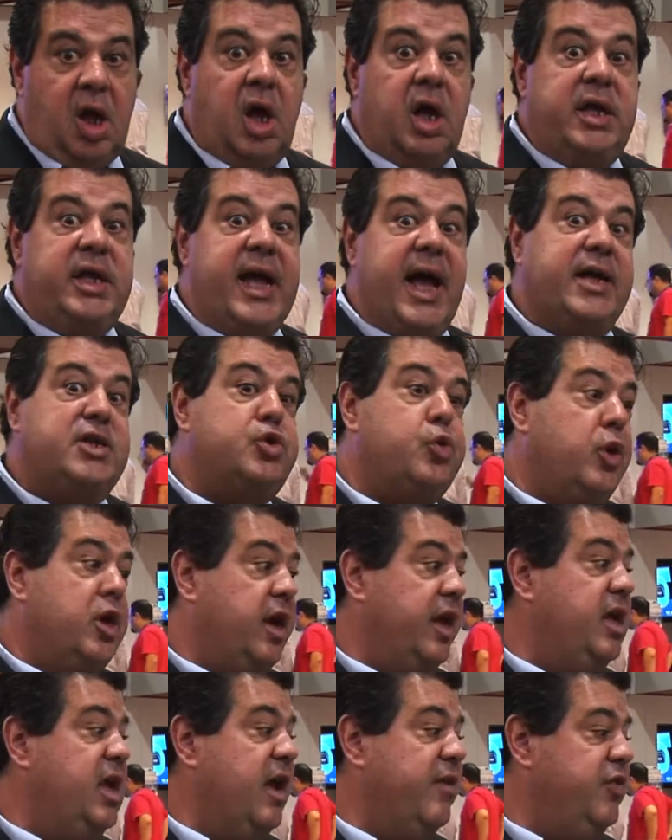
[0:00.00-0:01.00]
Yes, we're going
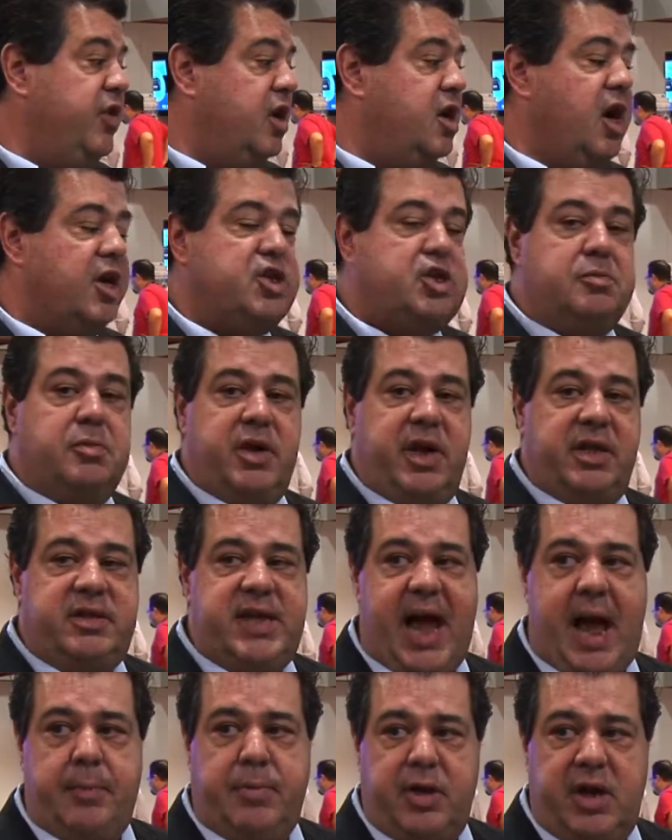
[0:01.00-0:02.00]
to give the customer the
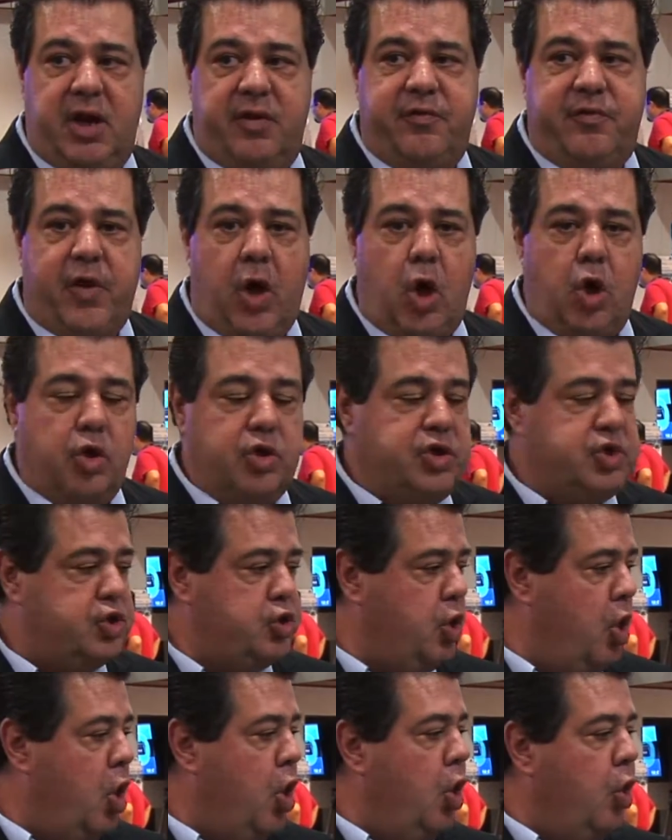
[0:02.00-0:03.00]
tablet and phones
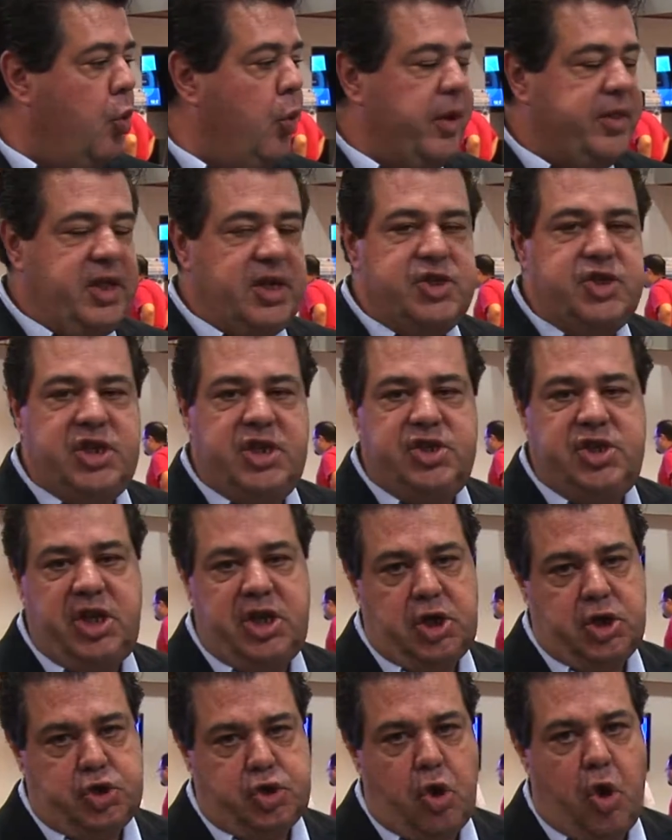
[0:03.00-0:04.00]
with the CC
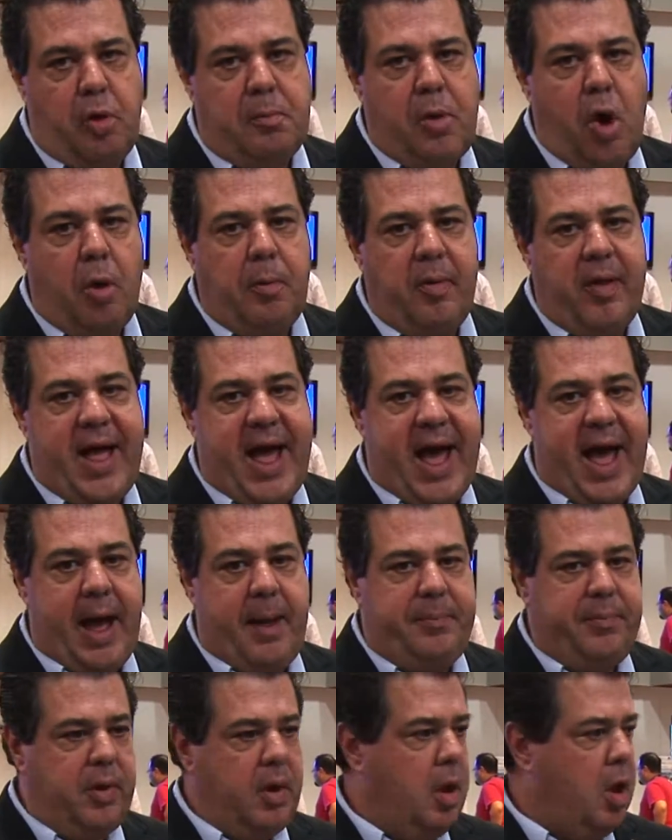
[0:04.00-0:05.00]
Control mobile
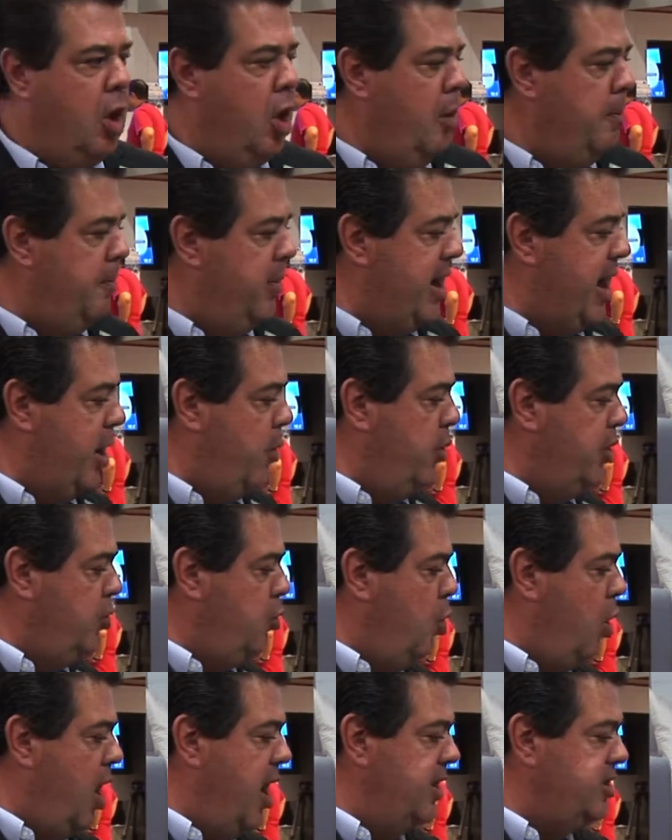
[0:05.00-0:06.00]
app, but I would
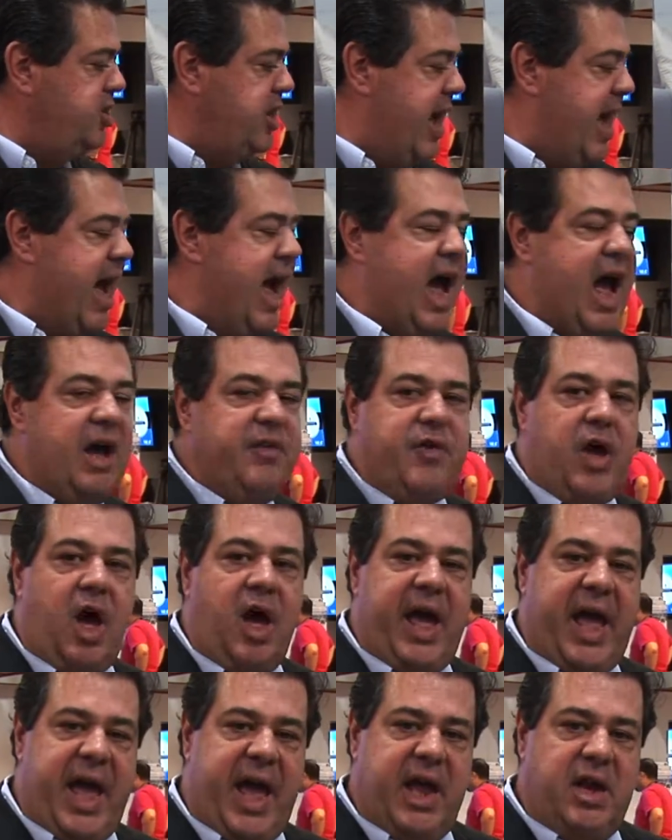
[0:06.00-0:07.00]
want to have a
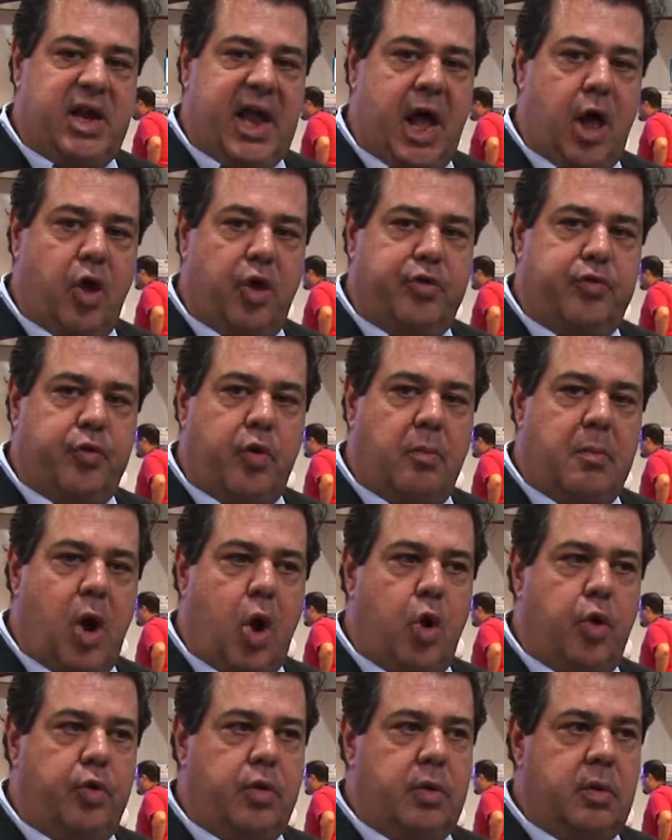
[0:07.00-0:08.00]
handheld
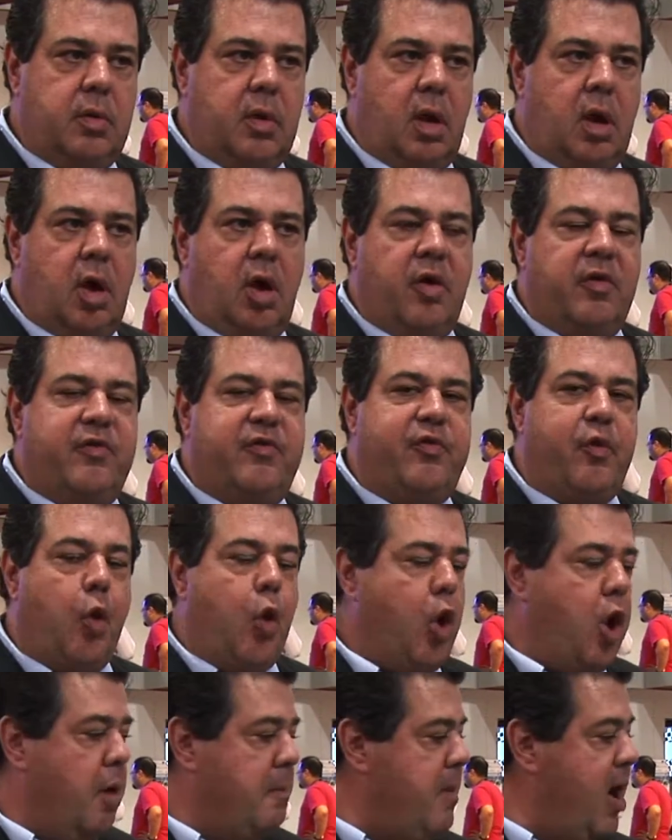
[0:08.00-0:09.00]
remote
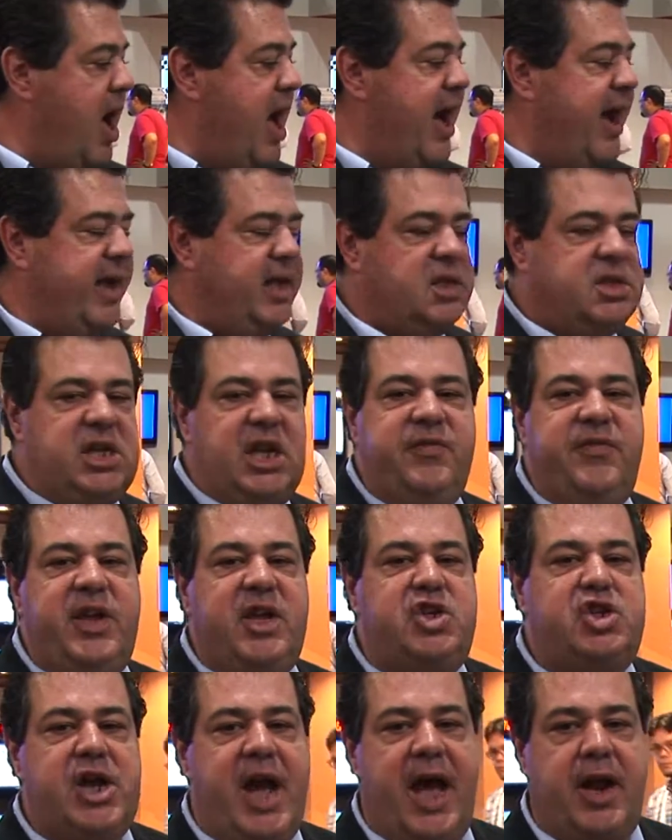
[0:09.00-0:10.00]
for my
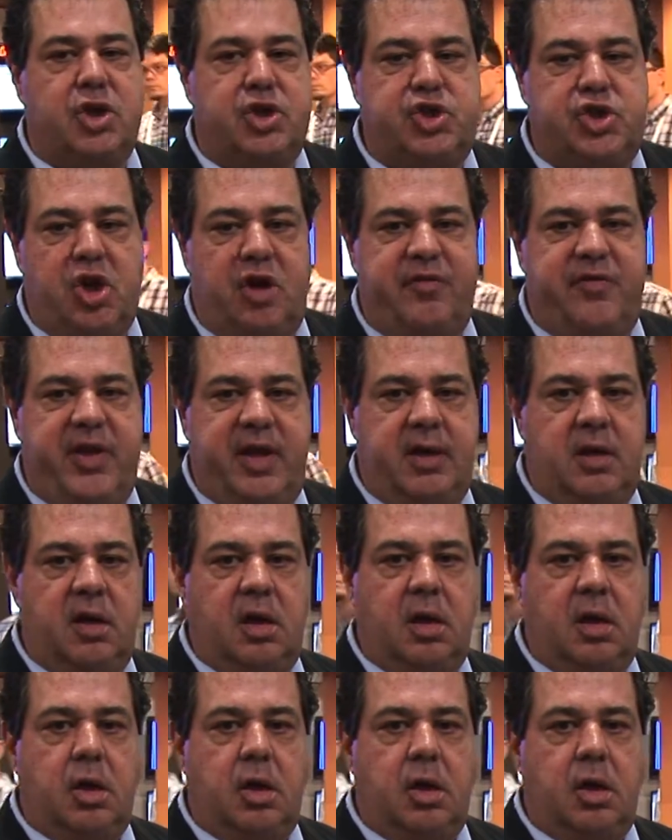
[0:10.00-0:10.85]
TV channel surfing.